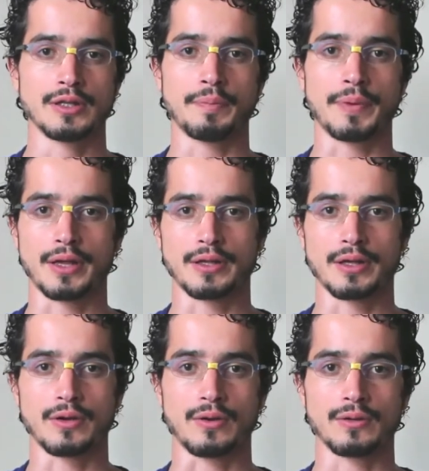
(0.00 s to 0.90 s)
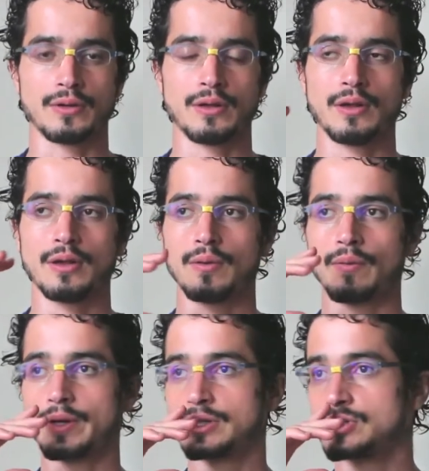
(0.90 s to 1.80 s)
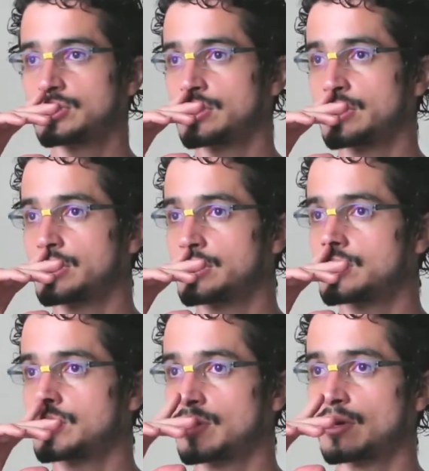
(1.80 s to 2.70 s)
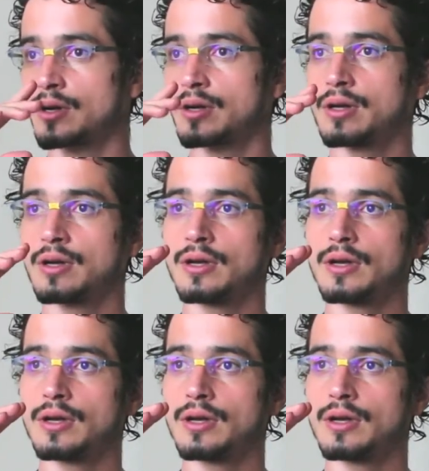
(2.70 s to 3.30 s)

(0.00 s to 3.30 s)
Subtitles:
depending on which is your